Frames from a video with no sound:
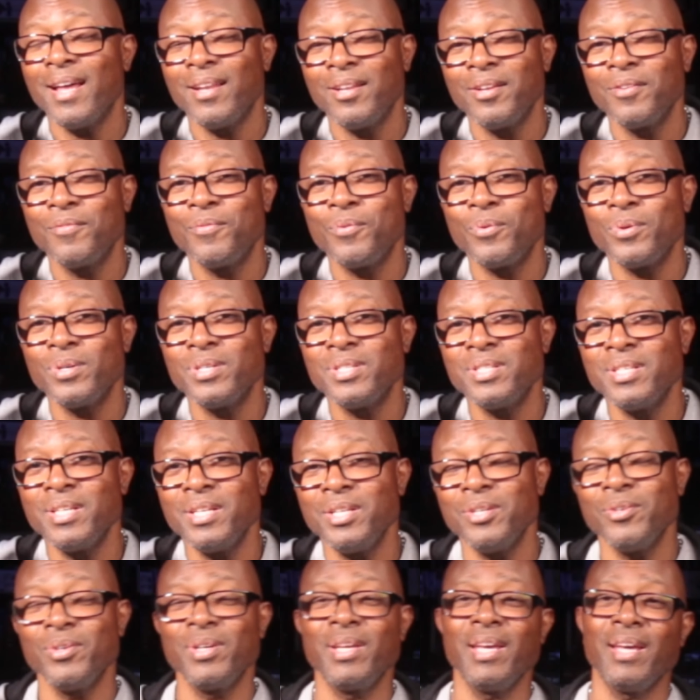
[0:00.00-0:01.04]
I look forward to
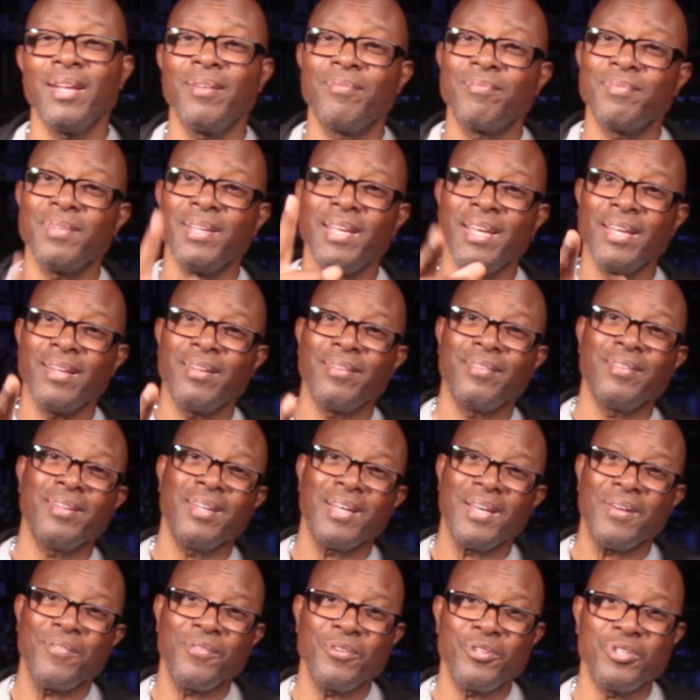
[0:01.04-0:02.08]
seeing you again in
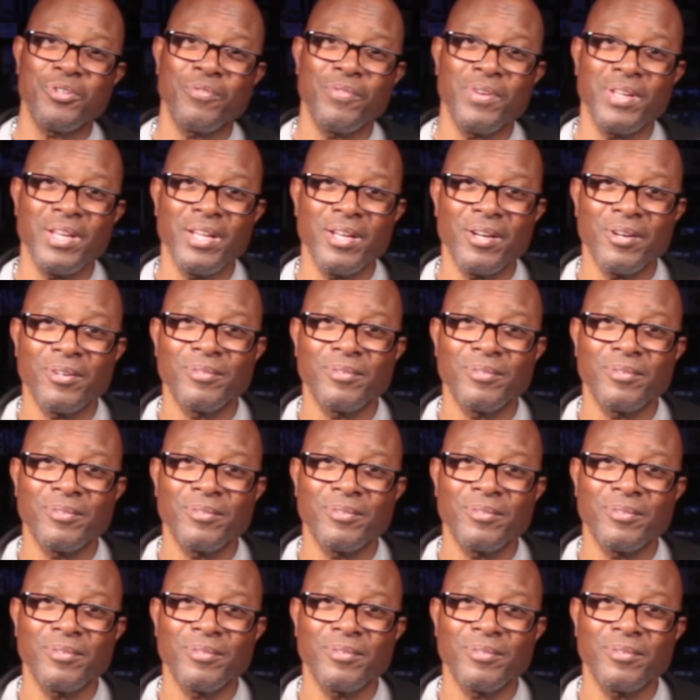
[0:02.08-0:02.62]
a future video.